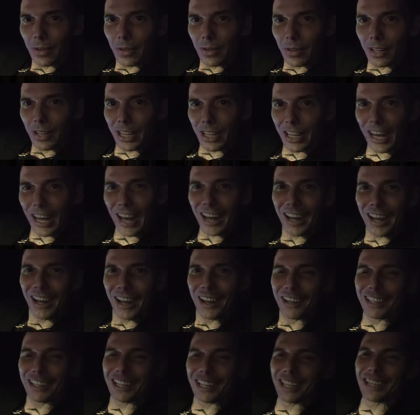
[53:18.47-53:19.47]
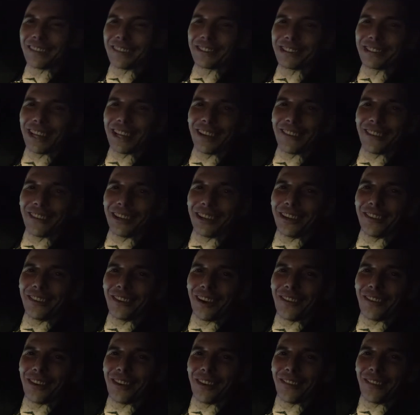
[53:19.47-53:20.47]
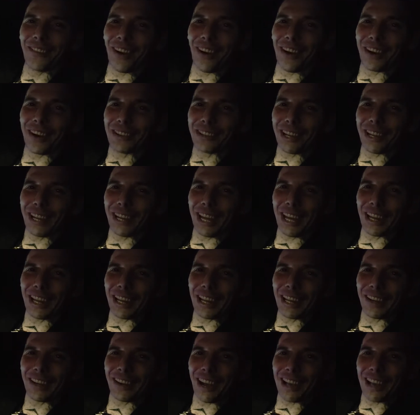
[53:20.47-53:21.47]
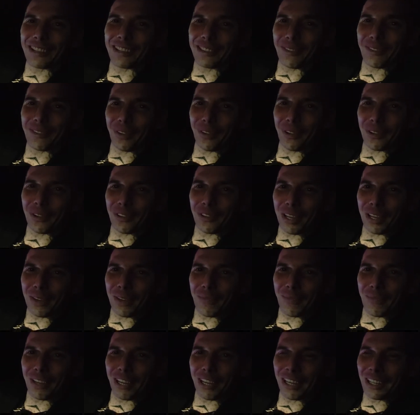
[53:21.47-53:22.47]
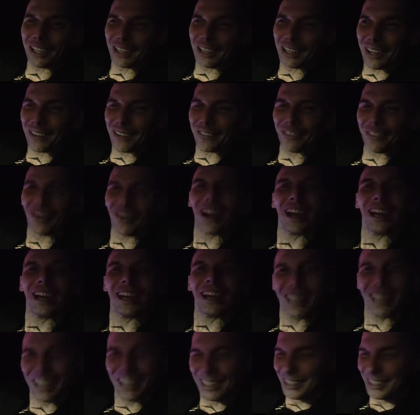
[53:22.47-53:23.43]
Yeah, Deacom's saying when you rub your balls on alien grass, it feels like a mink glove, right?